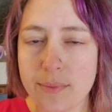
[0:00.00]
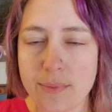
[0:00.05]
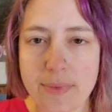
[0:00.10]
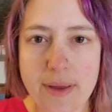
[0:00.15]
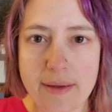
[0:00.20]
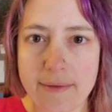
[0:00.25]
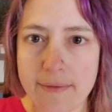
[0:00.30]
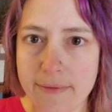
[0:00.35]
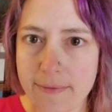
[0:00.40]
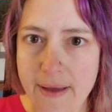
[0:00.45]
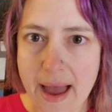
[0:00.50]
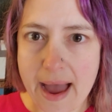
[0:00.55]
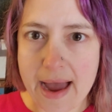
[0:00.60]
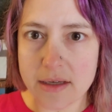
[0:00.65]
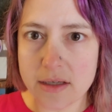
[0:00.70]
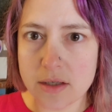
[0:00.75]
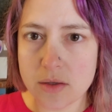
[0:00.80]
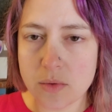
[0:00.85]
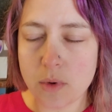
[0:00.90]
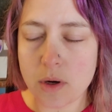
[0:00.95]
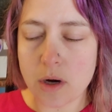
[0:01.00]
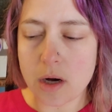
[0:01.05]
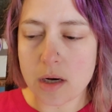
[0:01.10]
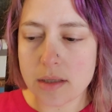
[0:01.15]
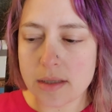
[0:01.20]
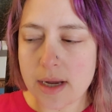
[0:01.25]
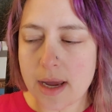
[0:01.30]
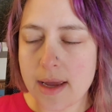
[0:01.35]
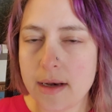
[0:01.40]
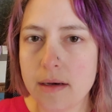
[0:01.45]
like fast work
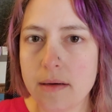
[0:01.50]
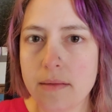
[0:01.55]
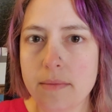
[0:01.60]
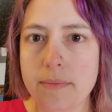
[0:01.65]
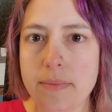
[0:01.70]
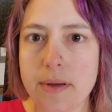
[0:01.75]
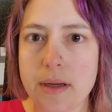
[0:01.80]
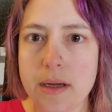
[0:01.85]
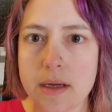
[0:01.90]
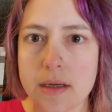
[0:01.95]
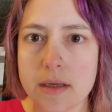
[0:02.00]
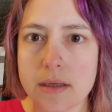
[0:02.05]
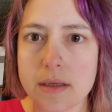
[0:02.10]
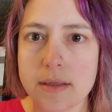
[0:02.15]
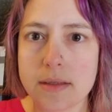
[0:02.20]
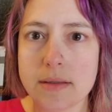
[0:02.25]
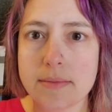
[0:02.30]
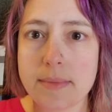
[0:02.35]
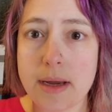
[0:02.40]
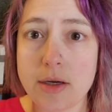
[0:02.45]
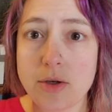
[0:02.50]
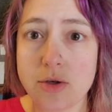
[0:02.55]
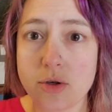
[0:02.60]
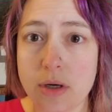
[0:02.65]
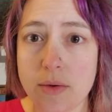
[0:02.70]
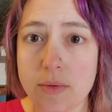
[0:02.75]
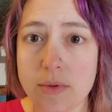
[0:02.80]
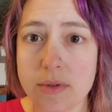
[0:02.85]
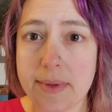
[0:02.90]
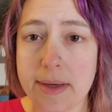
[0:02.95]
done because my
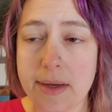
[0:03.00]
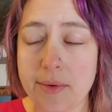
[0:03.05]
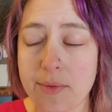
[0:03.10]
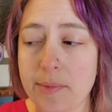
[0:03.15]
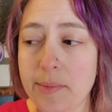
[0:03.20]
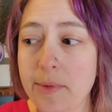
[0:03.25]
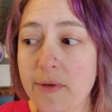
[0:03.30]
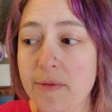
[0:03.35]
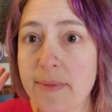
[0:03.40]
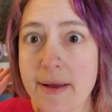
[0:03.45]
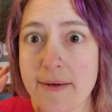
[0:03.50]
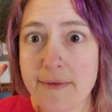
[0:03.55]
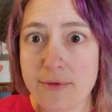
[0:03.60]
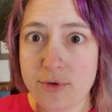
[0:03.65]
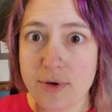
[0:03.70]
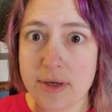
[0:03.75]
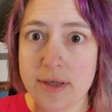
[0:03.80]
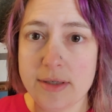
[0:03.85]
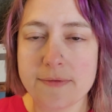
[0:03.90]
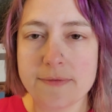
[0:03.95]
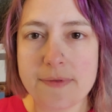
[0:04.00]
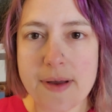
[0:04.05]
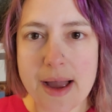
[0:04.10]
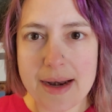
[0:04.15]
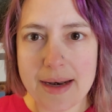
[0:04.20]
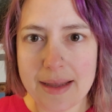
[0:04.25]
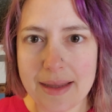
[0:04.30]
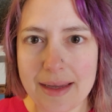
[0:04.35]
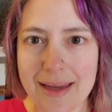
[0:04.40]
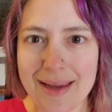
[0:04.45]
tree was being removed. My tree is
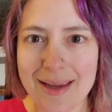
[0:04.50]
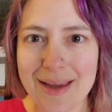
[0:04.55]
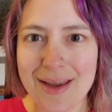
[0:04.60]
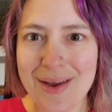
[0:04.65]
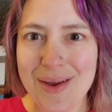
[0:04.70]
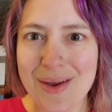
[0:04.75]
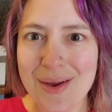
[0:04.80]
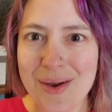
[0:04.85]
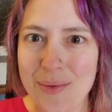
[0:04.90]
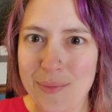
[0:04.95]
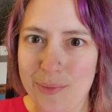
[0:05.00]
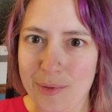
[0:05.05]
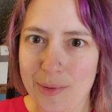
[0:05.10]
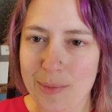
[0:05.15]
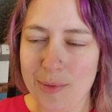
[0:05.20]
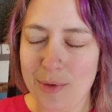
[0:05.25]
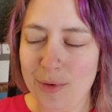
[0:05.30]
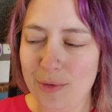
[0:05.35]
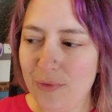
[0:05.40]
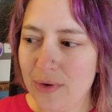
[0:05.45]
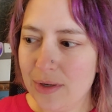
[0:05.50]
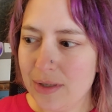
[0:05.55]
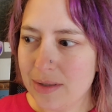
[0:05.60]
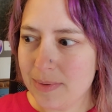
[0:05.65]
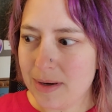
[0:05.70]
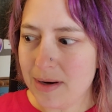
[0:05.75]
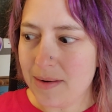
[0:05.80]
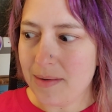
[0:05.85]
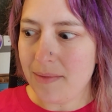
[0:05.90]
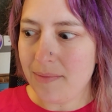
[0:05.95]
finally removed. It's
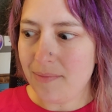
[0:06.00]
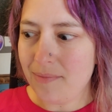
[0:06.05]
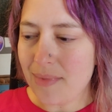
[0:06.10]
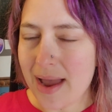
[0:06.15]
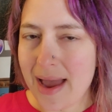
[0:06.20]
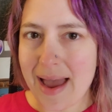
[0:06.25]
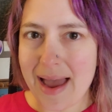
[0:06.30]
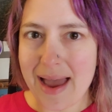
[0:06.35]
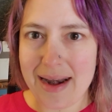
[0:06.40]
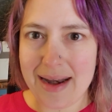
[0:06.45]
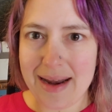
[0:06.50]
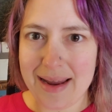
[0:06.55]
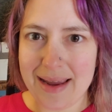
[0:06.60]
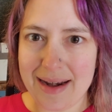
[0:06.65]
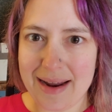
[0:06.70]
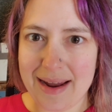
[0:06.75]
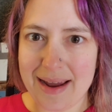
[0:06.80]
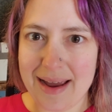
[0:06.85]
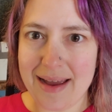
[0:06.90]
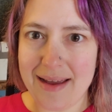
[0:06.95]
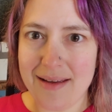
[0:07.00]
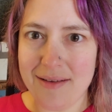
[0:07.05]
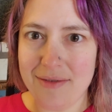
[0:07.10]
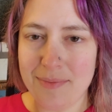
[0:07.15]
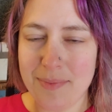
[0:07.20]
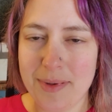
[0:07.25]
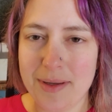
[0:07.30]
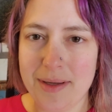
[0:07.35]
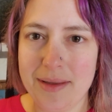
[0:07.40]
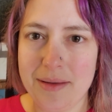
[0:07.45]
been a headache and a half,
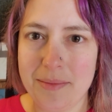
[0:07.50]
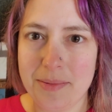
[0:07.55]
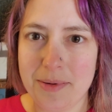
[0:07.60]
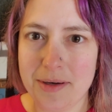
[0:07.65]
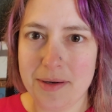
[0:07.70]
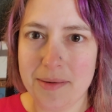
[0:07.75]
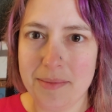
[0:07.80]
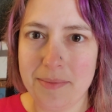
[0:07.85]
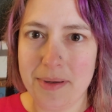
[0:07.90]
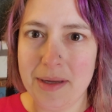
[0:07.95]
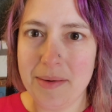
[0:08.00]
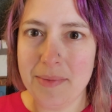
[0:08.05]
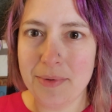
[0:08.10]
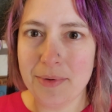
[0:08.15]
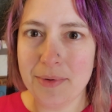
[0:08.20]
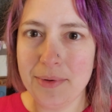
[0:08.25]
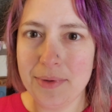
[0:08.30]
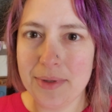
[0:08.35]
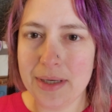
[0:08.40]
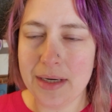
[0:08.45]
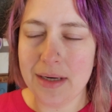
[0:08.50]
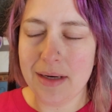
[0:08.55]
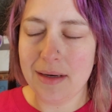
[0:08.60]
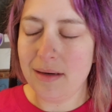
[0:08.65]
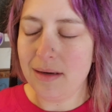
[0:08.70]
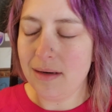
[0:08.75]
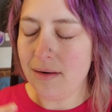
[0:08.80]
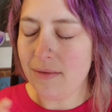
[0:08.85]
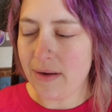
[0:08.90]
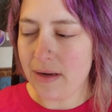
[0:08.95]
but the people who did it
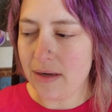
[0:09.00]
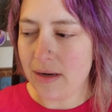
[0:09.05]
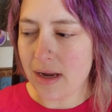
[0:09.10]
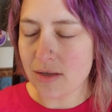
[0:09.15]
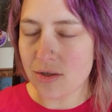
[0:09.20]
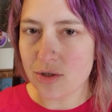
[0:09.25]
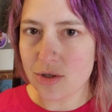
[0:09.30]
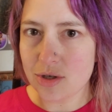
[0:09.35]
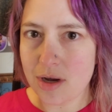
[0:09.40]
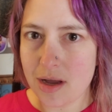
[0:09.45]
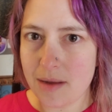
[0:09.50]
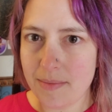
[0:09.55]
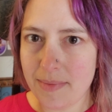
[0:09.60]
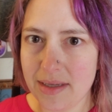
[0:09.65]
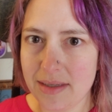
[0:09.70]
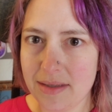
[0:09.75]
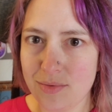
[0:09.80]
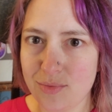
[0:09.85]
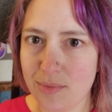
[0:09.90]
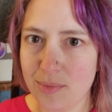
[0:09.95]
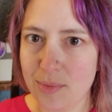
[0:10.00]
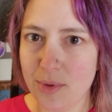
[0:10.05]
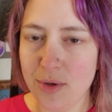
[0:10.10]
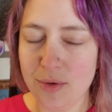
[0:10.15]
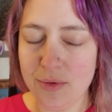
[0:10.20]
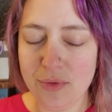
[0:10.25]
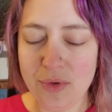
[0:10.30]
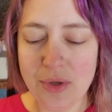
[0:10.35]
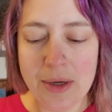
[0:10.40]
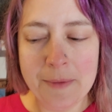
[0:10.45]
did a fantastic job. It's
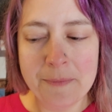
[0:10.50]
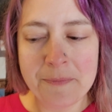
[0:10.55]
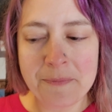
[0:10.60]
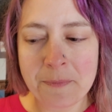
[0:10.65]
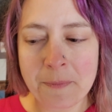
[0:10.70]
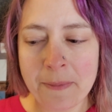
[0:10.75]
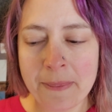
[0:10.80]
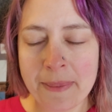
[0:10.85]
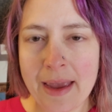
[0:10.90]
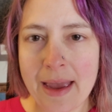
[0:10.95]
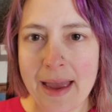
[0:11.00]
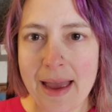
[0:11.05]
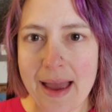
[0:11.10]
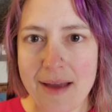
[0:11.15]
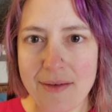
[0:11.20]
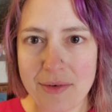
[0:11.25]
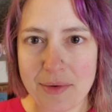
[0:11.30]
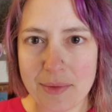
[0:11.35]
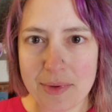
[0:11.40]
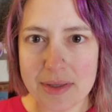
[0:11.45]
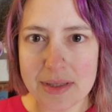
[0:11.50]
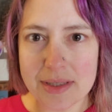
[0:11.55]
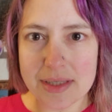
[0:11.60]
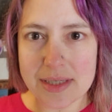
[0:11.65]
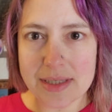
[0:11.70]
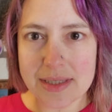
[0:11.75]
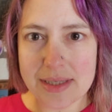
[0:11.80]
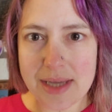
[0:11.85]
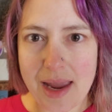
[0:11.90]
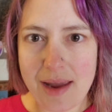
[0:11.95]
removed. Everyone's
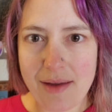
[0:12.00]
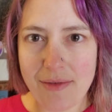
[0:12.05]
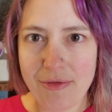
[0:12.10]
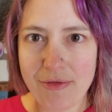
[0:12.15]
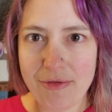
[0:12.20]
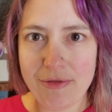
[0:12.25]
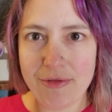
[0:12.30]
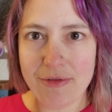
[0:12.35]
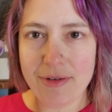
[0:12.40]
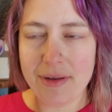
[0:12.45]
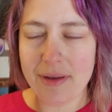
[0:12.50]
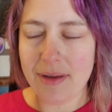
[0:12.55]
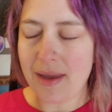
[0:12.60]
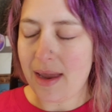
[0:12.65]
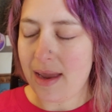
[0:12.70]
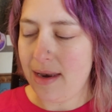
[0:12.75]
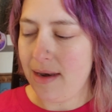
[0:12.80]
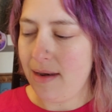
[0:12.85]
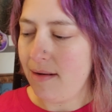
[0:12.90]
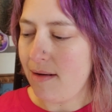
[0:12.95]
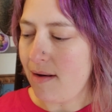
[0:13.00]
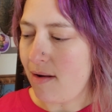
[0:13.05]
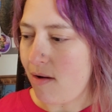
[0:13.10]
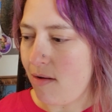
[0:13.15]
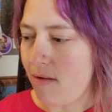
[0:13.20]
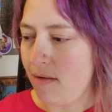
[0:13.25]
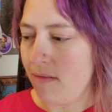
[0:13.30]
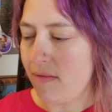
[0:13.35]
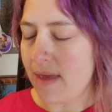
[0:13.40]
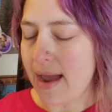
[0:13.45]
safe and
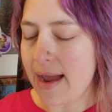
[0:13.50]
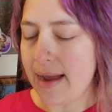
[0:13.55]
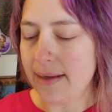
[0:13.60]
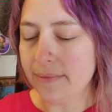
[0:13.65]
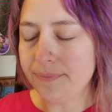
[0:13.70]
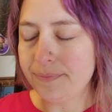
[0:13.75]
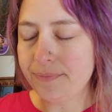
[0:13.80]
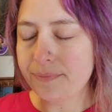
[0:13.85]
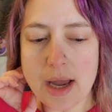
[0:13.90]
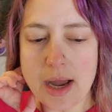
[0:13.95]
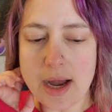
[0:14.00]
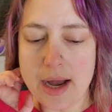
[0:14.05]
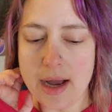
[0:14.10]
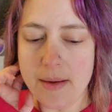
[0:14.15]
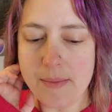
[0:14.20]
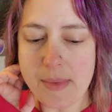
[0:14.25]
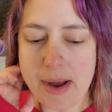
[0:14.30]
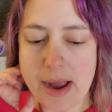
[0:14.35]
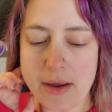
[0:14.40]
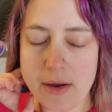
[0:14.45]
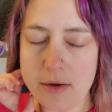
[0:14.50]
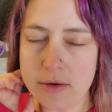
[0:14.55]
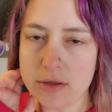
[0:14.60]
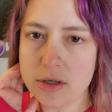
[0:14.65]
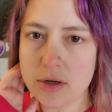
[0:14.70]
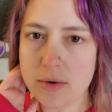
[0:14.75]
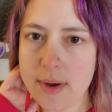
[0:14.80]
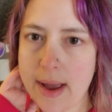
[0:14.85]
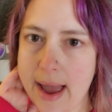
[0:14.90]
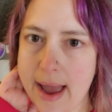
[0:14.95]
all of that. I
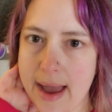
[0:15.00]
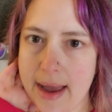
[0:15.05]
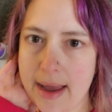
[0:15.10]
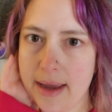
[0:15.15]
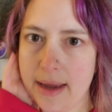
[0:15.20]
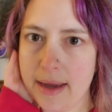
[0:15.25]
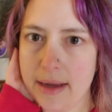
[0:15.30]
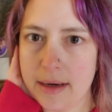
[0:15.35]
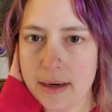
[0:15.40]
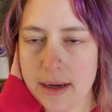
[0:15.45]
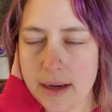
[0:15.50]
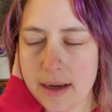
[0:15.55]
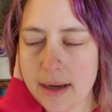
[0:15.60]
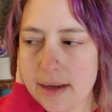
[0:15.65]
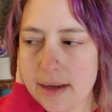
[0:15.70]
also had